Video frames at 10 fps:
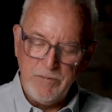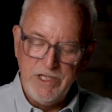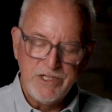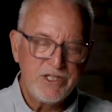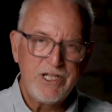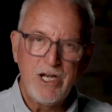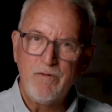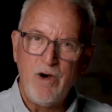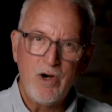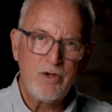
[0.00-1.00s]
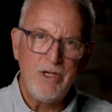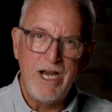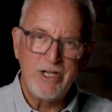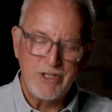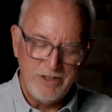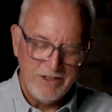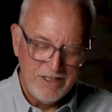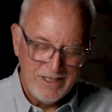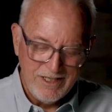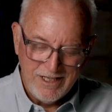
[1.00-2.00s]
He's the center of all creation
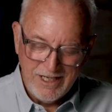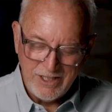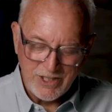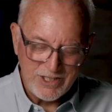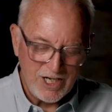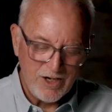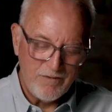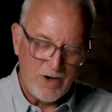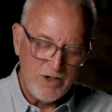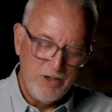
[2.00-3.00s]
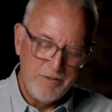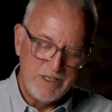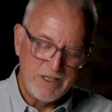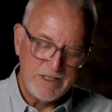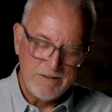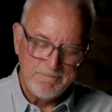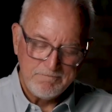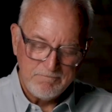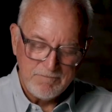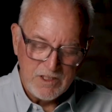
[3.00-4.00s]
and the center of our humanness.
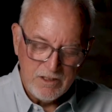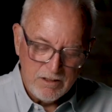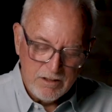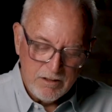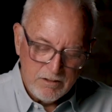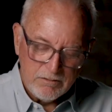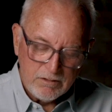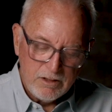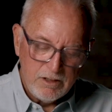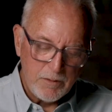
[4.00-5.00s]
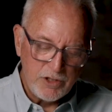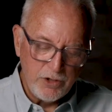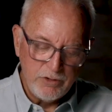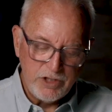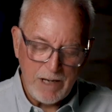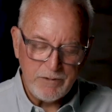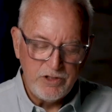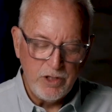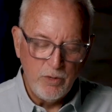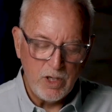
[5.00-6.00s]
Number two, chapter
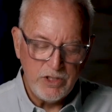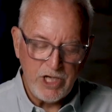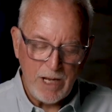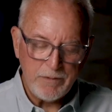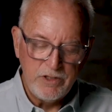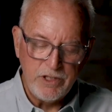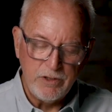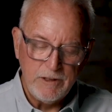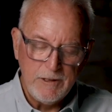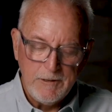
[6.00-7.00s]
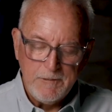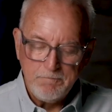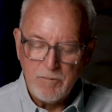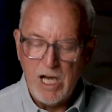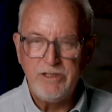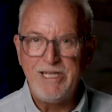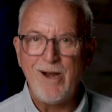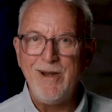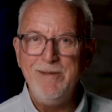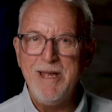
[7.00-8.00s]
two. We're in chapter two. Uh,
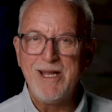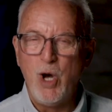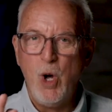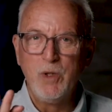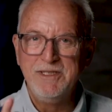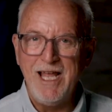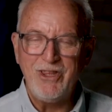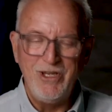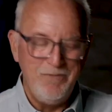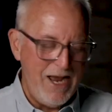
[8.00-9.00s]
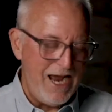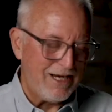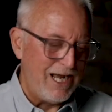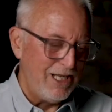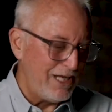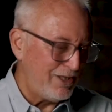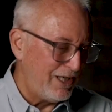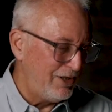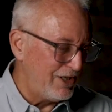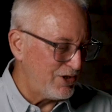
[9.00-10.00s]
daring men hold nothing back. I like
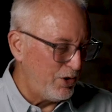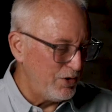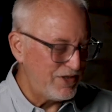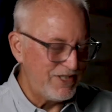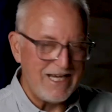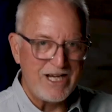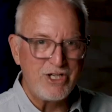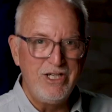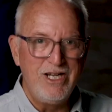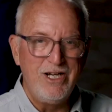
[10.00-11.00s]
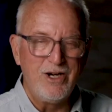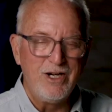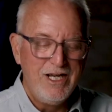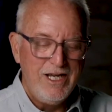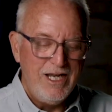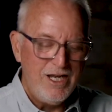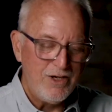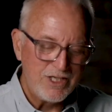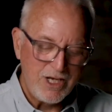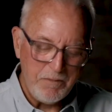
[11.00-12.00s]
this whole section in here, and
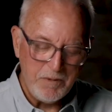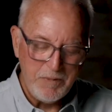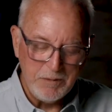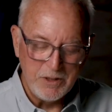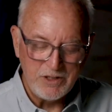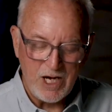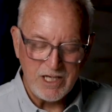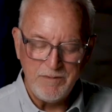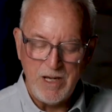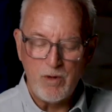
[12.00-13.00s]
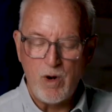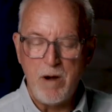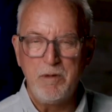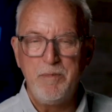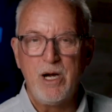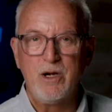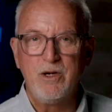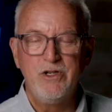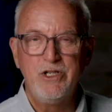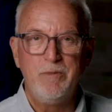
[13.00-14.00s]
there's a couple people who talks about Robert
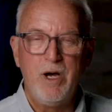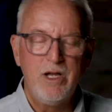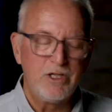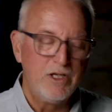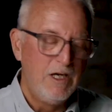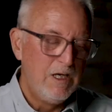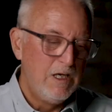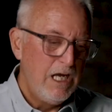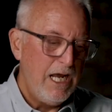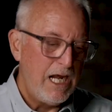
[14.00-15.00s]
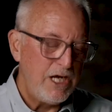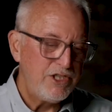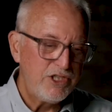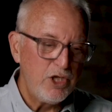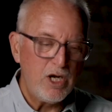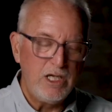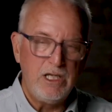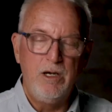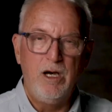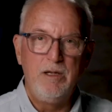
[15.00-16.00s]
Barriger and Jim Hunter. And I stood on
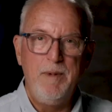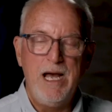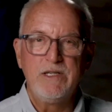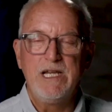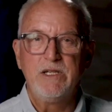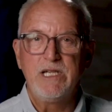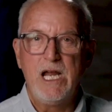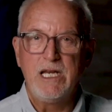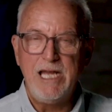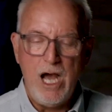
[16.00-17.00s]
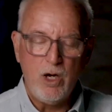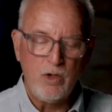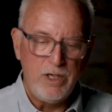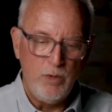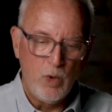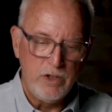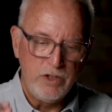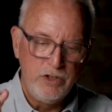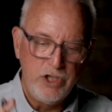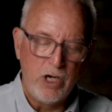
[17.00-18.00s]
the on the mountains outside of Calgary, where
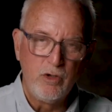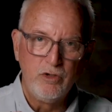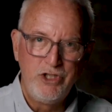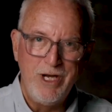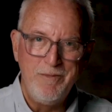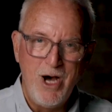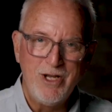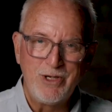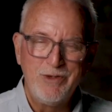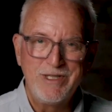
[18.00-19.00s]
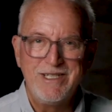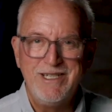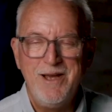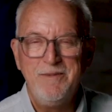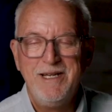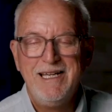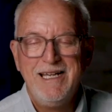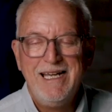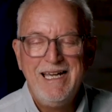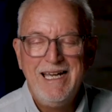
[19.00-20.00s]
Jungle Jim Hunter was his name,
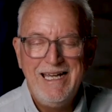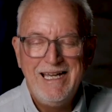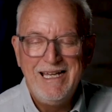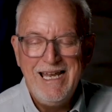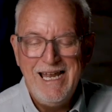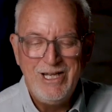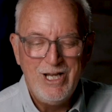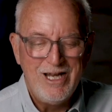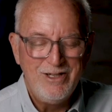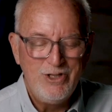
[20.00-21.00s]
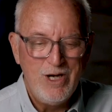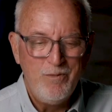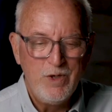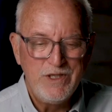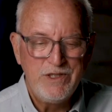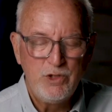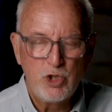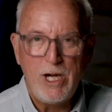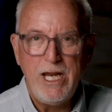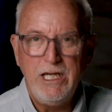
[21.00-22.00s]
and, and uh, Jim was
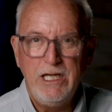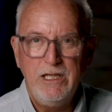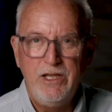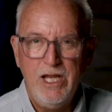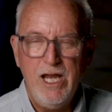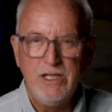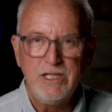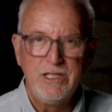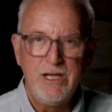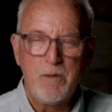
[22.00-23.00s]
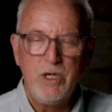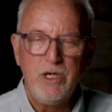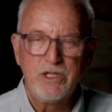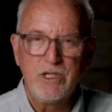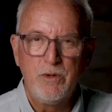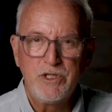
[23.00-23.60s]
training then. This is a number of years ago.